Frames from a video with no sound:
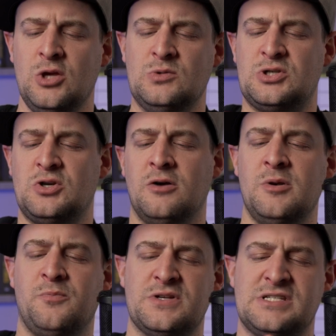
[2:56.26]
you
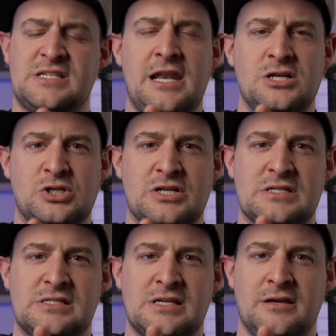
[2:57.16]
determine
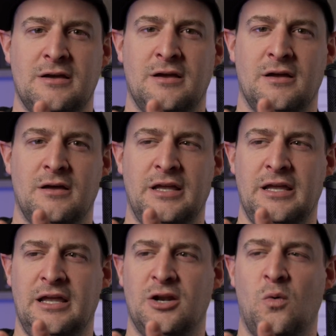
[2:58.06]
percentages
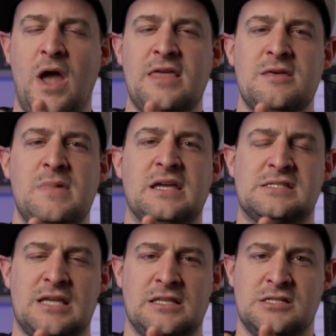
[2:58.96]
in a way that makes
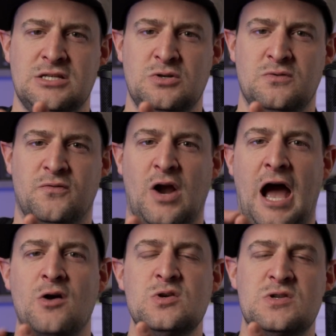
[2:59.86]
sense to you for
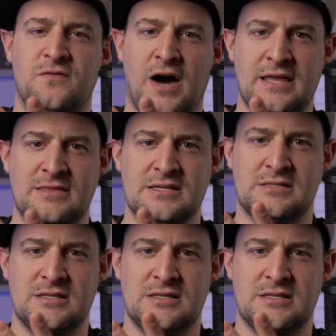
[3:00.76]
how you divide this